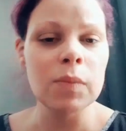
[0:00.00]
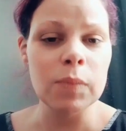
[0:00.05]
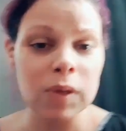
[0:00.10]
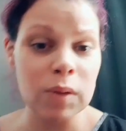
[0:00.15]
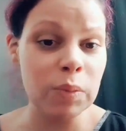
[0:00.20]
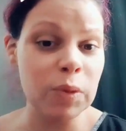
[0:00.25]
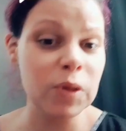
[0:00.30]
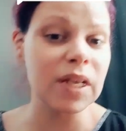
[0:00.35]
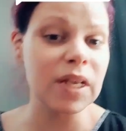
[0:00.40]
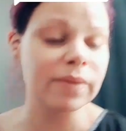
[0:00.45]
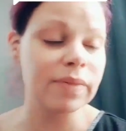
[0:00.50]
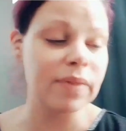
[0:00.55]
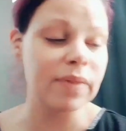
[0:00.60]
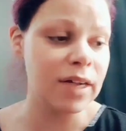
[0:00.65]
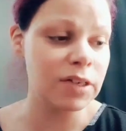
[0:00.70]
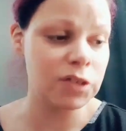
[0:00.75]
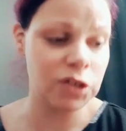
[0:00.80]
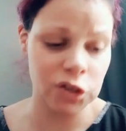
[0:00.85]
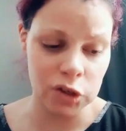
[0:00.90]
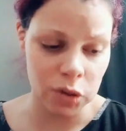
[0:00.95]
People like
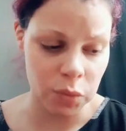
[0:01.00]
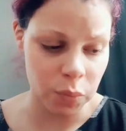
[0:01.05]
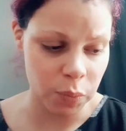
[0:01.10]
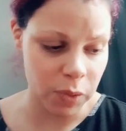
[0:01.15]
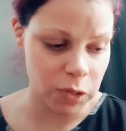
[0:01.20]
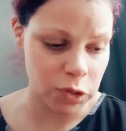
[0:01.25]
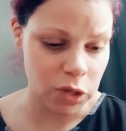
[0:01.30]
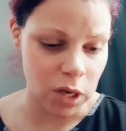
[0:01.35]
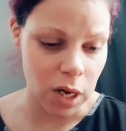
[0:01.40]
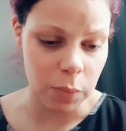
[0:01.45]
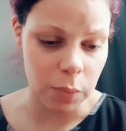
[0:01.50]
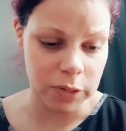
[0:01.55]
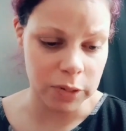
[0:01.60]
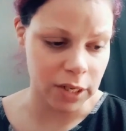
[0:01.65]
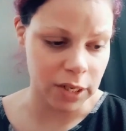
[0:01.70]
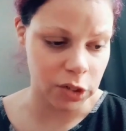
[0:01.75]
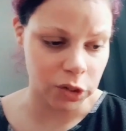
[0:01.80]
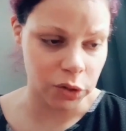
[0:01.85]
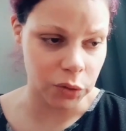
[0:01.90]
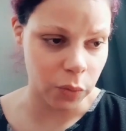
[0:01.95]
that shouldn't be child
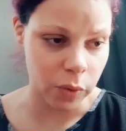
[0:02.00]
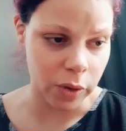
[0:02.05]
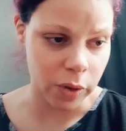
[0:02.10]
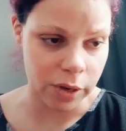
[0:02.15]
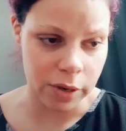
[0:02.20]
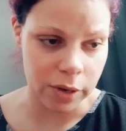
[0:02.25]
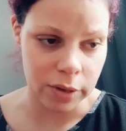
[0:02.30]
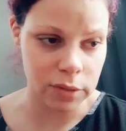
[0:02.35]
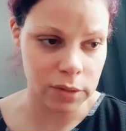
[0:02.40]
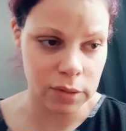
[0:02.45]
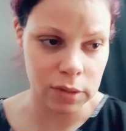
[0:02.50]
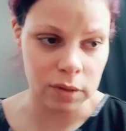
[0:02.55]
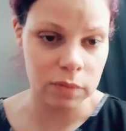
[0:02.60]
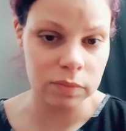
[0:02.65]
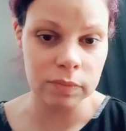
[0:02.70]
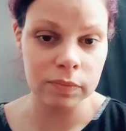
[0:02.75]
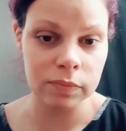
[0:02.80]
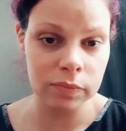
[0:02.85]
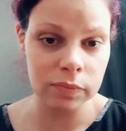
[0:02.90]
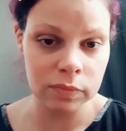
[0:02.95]
protection workers
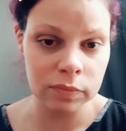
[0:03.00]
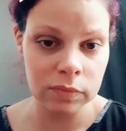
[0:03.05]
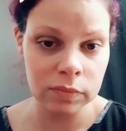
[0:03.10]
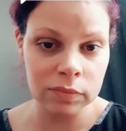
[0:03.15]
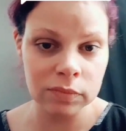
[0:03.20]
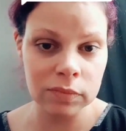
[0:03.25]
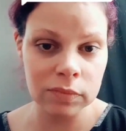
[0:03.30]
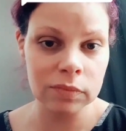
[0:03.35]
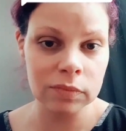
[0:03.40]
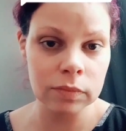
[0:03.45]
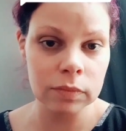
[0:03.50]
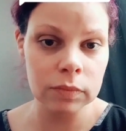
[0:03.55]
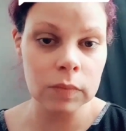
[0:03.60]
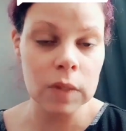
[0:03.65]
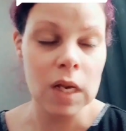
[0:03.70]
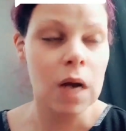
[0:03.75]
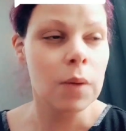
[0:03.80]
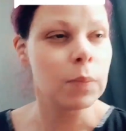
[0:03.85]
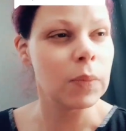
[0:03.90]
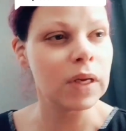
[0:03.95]

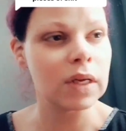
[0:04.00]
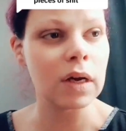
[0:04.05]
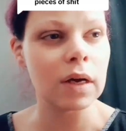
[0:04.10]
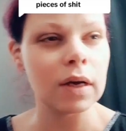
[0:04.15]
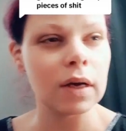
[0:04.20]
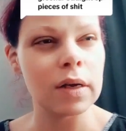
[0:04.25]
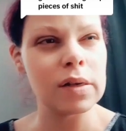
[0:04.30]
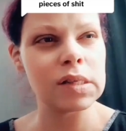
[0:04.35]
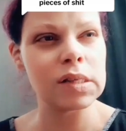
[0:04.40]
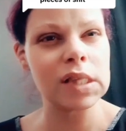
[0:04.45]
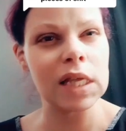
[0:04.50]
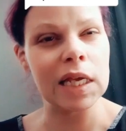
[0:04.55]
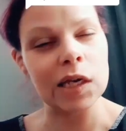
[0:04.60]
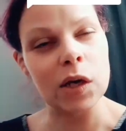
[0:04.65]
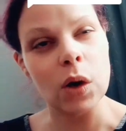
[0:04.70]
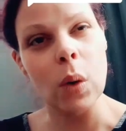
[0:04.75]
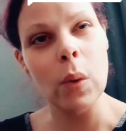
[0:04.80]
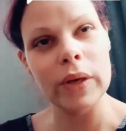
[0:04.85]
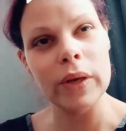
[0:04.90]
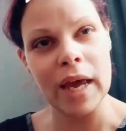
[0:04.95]
because they
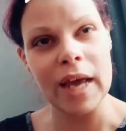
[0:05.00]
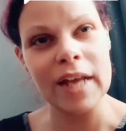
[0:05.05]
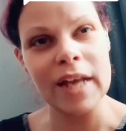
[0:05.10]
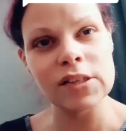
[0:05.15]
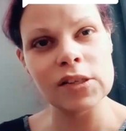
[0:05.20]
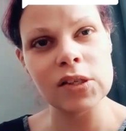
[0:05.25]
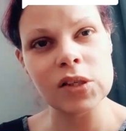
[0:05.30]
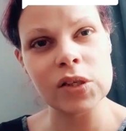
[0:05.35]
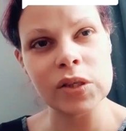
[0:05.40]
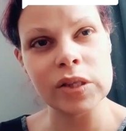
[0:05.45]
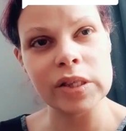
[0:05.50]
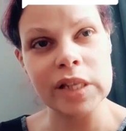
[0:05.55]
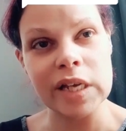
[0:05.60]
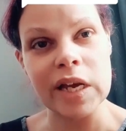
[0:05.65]
go against